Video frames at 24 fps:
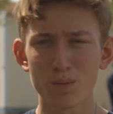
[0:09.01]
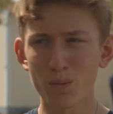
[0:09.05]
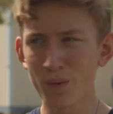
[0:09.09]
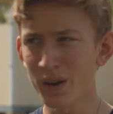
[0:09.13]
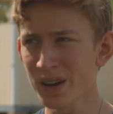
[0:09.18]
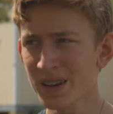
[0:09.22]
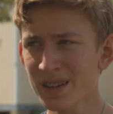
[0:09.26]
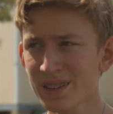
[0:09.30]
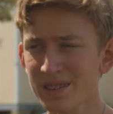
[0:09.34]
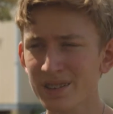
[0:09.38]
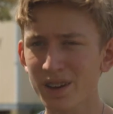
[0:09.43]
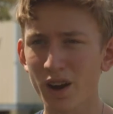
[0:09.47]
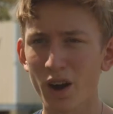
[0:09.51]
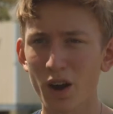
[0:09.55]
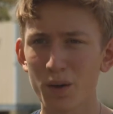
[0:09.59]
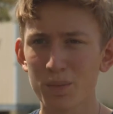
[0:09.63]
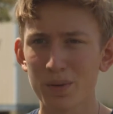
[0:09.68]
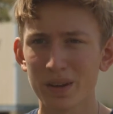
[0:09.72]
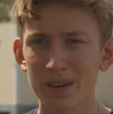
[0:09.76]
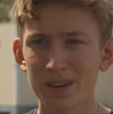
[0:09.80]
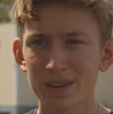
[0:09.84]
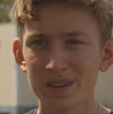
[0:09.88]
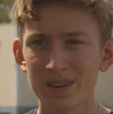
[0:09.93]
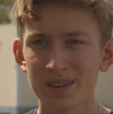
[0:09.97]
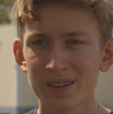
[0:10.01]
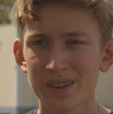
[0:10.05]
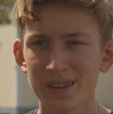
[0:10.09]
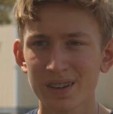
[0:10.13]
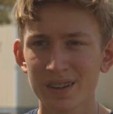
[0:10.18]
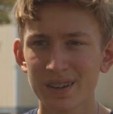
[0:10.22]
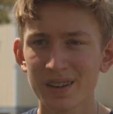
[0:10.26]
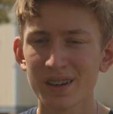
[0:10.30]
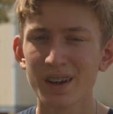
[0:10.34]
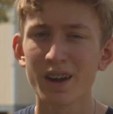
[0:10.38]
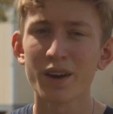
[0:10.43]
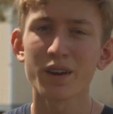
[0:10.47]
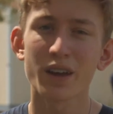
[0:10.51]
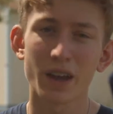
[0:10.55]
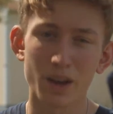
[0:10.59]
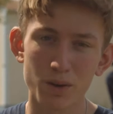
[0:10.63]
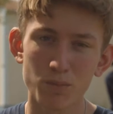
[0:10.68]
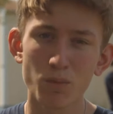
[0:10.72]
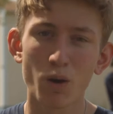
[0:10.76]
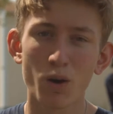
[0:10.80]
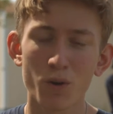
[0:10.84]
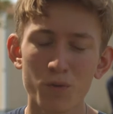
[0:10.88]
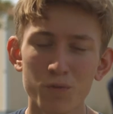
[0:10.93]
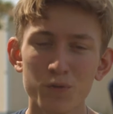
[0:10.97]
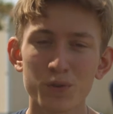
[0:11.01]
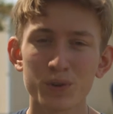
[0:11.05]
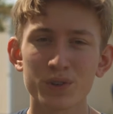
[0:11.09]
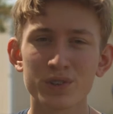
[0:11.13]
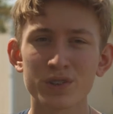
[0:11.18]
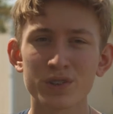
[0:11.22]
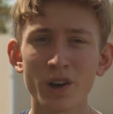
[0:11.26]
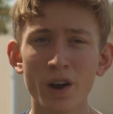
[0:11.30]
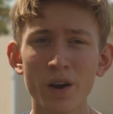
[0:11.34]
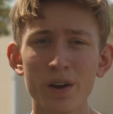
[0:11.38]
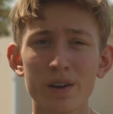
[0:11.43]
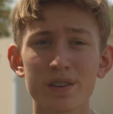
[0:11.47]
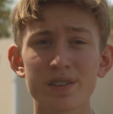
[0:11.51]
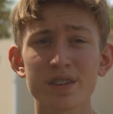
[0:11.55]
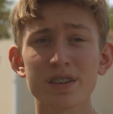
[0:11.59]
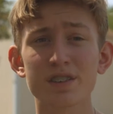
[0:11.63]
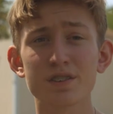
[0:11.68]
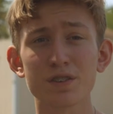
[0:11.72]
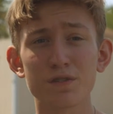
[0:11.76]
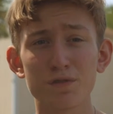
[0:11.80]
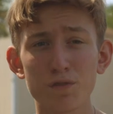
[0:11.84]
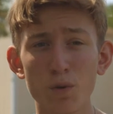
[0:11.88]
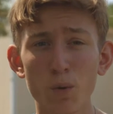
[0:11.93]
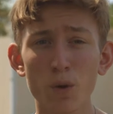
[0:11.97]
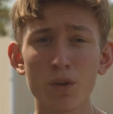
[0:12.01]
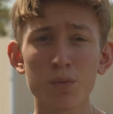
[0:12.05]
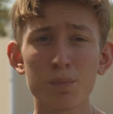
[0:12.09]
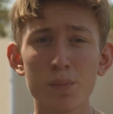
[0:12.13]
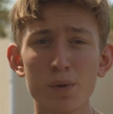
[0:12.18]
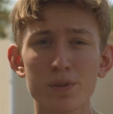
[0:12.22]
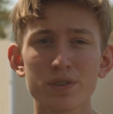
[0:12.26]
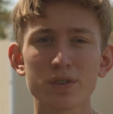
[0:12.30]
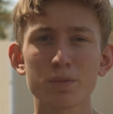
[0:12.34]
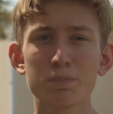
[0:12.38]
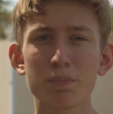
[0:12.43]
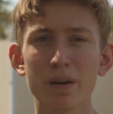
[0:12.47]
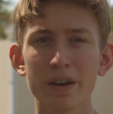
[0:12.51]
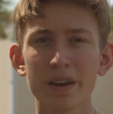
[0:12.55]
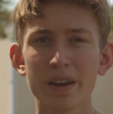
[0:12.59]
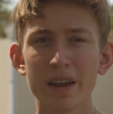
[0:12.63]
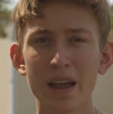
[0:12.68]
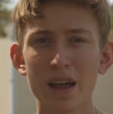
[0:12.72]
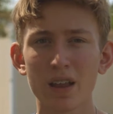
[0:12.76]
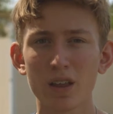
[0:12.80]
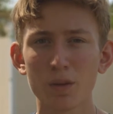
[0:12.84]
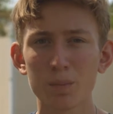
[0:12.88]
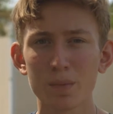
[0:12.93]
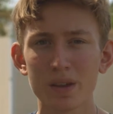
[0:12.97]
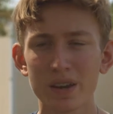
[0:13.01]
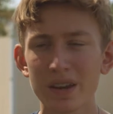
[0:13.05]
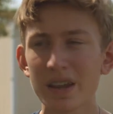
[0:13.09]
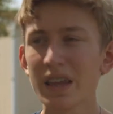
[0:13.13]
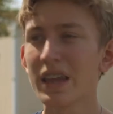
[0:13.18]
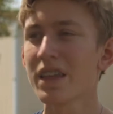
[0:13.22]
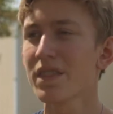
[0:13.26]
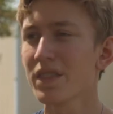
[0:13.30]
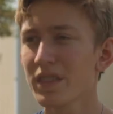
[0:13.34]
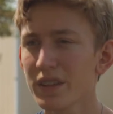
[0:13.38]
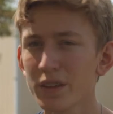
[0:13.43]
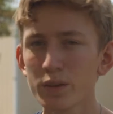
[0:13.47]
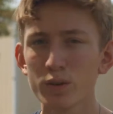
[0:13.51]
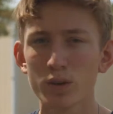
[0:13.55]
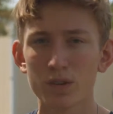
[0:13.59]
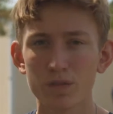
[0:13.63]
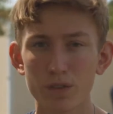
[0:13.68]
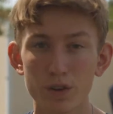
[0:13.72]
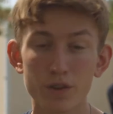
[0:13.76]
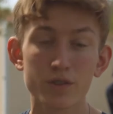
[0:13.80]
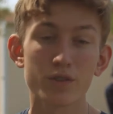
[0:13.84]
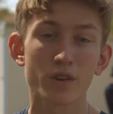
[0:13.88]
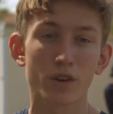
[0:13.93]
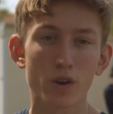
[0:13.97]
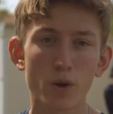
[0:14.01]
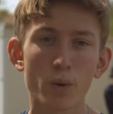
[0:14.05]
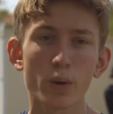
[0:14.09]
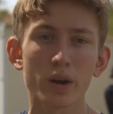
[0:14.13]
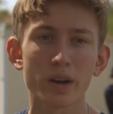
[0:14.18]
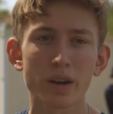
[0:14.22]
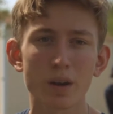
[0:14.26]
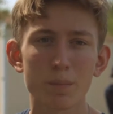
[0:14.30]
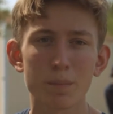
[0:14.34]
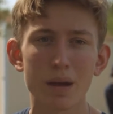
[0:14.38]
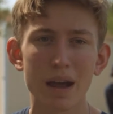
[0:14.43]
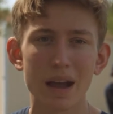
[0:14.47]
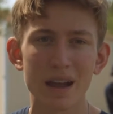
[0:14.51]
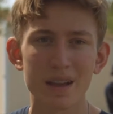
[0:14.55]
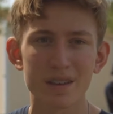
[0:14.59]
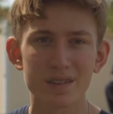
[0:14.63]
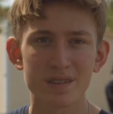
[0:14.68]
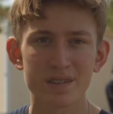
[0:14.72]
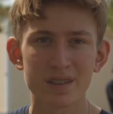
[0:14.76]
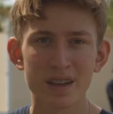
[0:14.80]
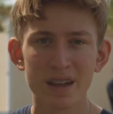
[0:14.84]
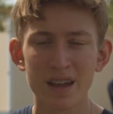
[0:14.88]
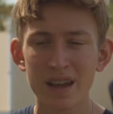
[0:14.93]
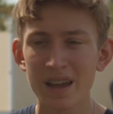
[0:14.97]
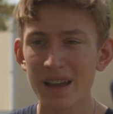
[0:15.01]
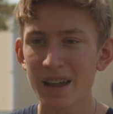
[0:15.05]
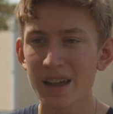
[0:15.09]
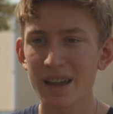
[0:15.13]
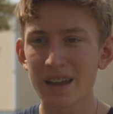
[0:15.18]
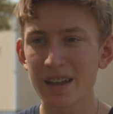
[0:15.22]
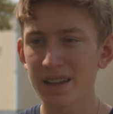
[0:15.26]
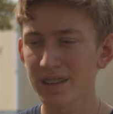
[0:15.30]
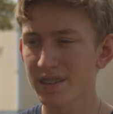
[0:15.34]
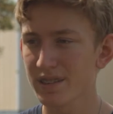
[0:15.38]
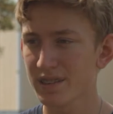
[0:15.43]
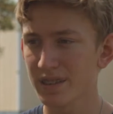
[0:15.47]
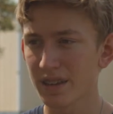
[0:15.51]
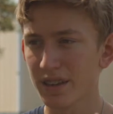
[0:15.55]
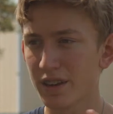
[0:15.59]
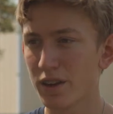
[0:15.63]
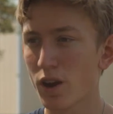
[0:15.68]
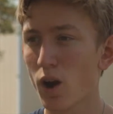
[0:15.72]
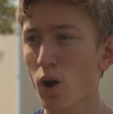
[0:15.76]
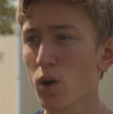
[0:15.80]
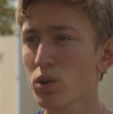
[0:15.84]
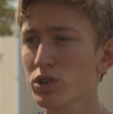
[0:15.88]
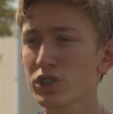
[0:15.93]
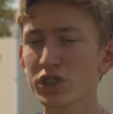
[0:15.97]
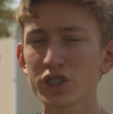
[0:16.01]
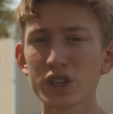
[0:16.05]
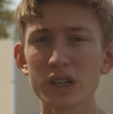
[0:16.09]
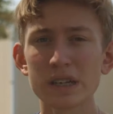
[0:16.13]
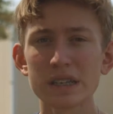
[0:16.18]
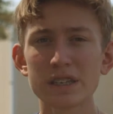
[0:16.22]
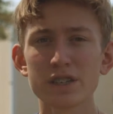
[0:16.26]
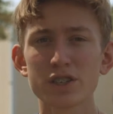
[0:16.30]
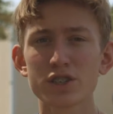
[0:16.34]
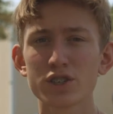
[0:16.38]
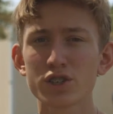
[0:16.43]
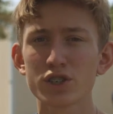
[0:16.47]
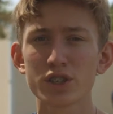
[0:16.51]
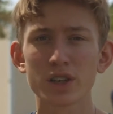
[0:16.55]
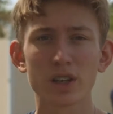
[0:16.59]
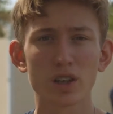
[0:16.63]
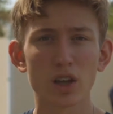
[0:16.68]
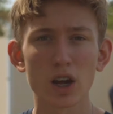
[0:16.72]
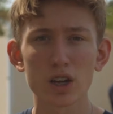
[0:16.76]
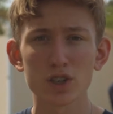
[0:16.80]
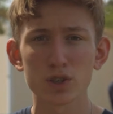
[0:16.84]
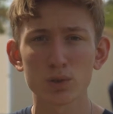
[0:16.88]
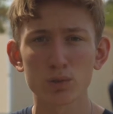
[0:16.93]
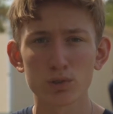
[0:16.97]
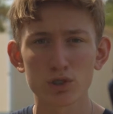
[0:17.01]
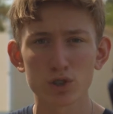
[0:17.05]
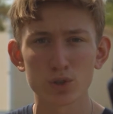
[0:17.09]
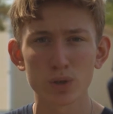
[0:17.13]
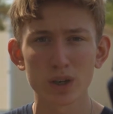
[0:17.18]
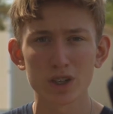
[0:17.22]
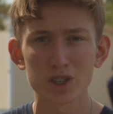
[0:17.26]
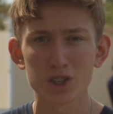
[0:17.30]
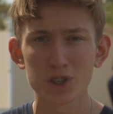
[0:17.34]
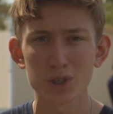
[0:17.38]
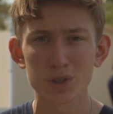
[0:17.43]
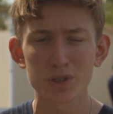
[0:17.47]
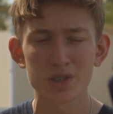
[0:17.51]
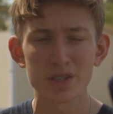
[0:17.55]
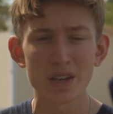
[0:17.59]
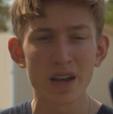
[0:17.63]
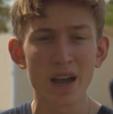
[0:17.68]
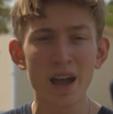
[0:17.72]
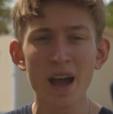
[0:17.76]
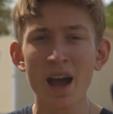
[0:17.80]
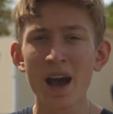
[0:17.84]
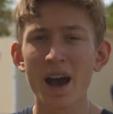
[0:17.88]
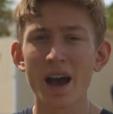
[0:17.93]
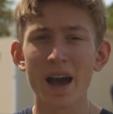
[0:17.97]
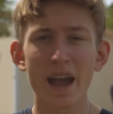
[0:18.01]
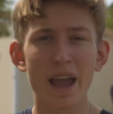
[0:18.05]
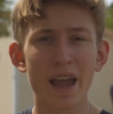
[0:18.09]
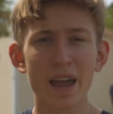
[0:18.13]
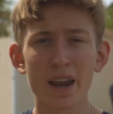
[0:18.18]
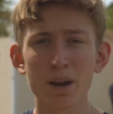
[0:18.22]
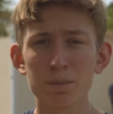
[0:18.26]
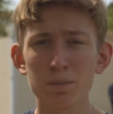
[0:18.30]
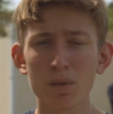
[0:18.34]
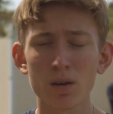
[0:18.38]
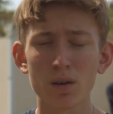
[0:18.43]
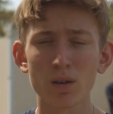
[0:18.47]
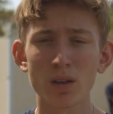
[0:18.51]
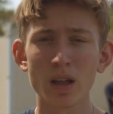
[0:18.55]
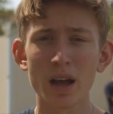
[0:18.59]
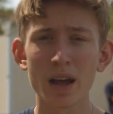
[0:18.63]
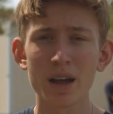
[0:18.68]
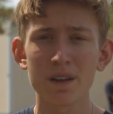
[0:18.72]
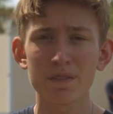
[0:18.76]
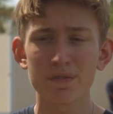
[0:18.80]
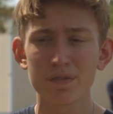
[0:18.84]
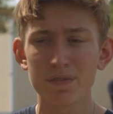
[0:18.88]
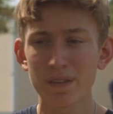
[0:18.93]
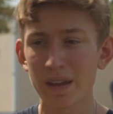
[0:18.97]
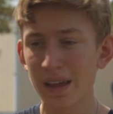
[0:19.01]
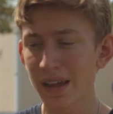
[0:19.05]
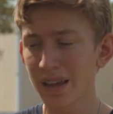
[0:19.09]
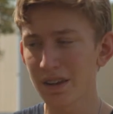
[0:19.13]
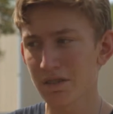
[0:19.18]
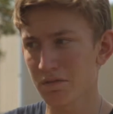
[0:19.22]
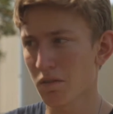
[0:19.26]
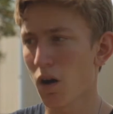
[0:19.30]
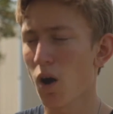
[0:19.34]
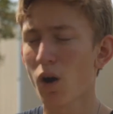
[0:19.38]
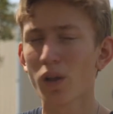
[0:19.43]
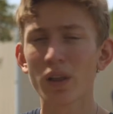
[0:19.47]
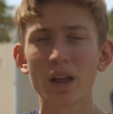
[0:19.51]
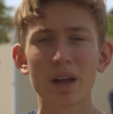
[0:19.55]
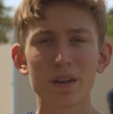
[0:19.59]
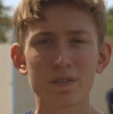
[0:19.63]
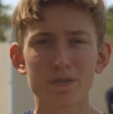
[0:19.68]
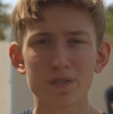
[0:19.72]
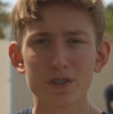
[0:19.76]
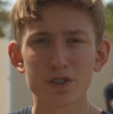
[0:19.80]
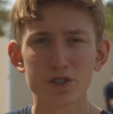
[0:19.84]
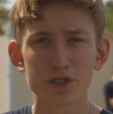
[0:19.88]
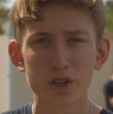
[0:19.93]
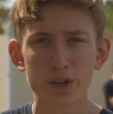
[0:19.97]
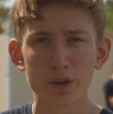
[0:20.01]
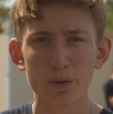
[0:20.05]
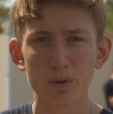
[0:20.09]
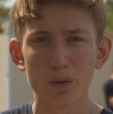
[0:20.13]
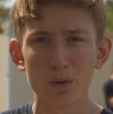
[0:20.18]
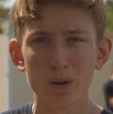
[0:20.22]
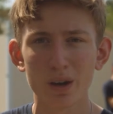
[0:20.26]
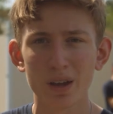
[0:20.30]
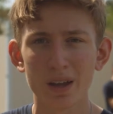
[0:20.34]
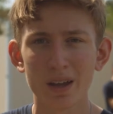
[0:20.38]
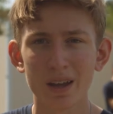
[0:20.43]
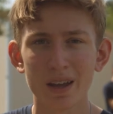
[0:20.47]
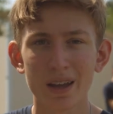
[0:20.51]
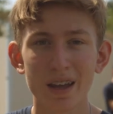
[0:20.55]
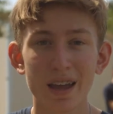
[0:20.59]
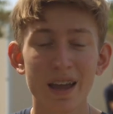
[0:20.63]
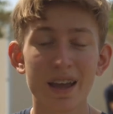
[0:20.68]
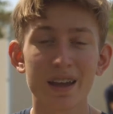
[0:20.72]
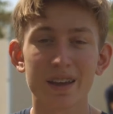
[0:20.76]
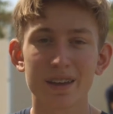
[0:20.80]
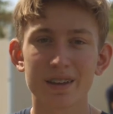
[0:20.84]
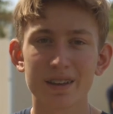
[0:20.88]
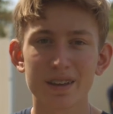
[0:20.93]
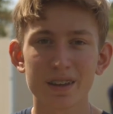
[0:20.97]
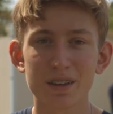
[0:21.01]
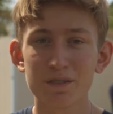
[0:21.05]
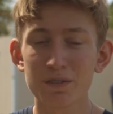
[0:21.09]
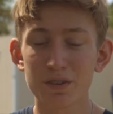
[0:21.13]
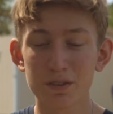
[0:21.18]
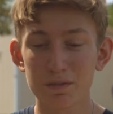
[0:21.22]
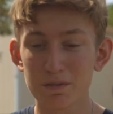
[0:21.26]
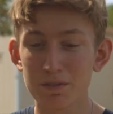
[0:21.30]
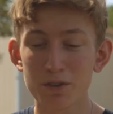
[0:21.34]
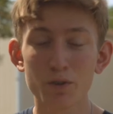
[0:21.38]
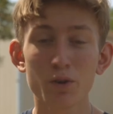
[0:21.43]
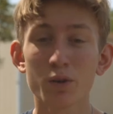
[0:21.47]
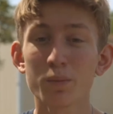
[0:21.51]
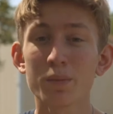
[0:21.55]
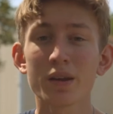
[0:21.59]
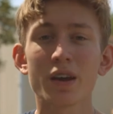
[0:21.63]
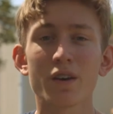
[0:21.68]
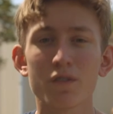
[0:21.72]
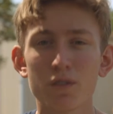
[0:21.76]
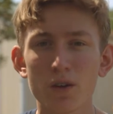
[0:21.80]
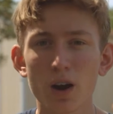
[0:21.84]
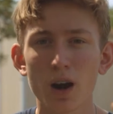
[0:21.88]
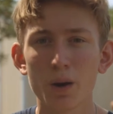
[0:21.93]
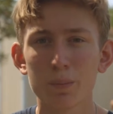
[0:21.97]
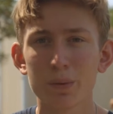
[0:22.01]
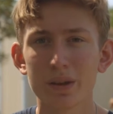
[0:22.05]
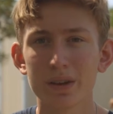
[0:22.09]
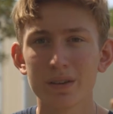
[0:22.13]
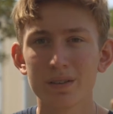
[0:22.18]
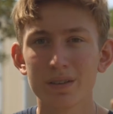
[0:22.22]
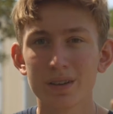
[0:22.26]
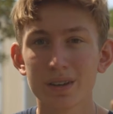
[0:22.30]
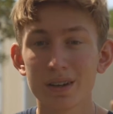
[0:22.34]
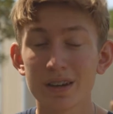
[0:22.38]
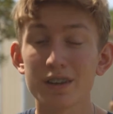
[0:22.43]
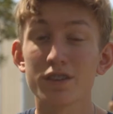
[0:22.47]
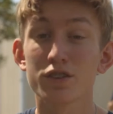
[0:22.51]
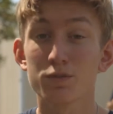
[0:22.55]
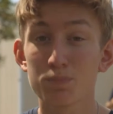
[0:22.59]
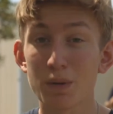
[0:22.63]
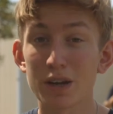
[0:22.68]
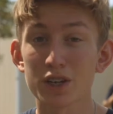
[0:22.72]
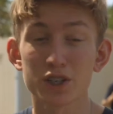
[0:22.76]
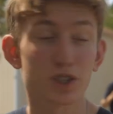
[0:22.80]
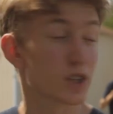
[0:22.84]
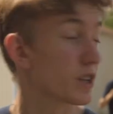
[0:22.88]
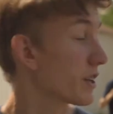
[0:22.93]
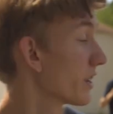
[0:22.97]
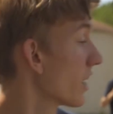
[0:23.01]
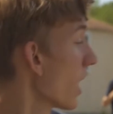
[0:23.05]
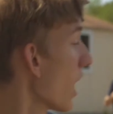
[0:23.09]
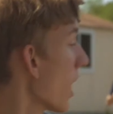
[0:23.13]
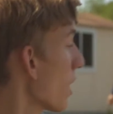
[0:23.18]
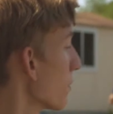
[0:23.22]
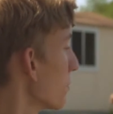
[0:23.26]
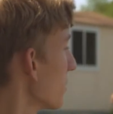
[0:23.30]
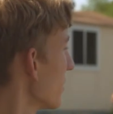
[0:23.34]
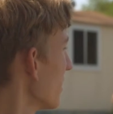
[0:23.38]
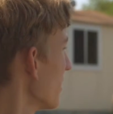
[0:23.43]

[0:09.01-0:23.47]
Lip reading: what is carbon? Okay, well, for starters, it's the fourth most abundant element in the universe, according to mass. It's in oceans, geological structures, animal life, and all life in general. Heck, even you and me have carbon, and especially Yob.